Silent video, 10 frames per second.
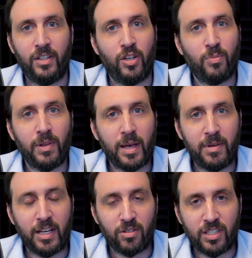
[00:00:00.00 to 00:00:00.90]
you're
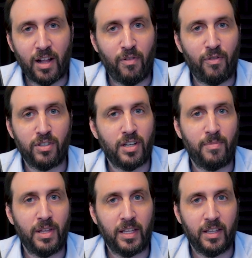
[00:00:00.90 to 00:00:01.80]
blaming yourself for
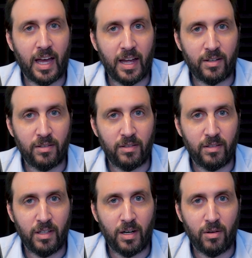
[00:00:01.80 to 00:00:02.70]
something that,
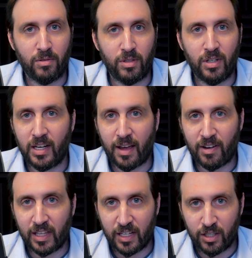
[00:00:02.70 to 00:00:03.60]
you know, you didn't have
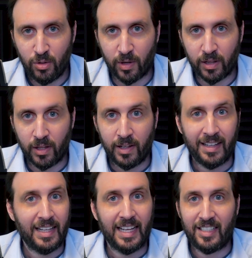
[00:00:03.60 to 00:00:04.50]
anything to do with.
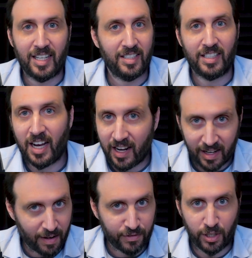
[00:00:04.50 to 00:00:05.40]
It doesn't cut
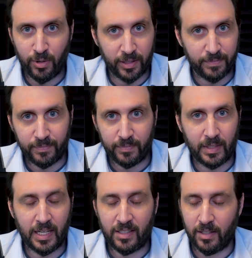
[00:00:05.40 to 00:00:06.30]
enough to it.
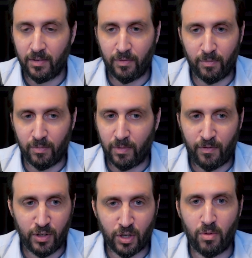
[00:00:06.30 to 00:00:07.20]

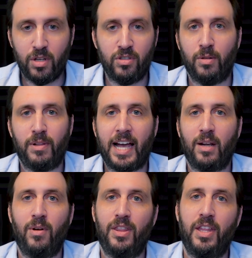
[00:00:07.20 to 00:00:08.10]
If you don't use the black
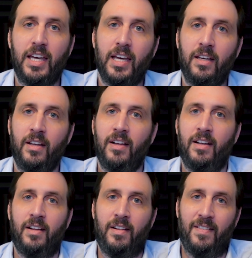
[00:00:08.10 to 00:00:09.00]
and white thinking,
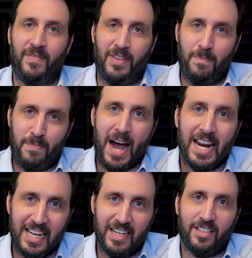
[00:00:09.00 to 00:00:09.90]
the
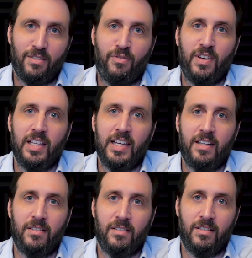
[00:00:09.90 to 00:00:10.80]
body doesn't feel
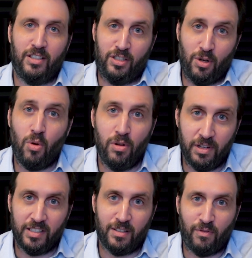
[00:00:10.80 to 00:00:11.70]
it. The soul
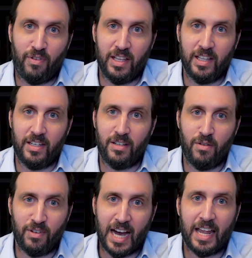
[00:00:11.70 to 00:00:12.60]
doesn't feel it.
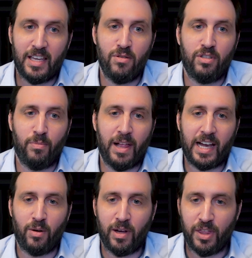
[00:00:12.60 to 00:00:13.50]
You've got to use the
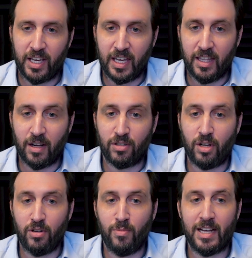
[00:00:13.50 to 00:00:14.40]
black and white thinking in there.
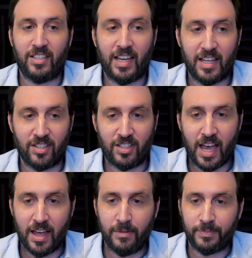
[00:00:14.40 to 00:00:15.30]
So you might say
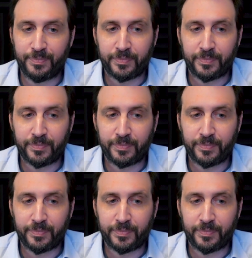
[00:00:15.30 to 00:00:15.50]
instead,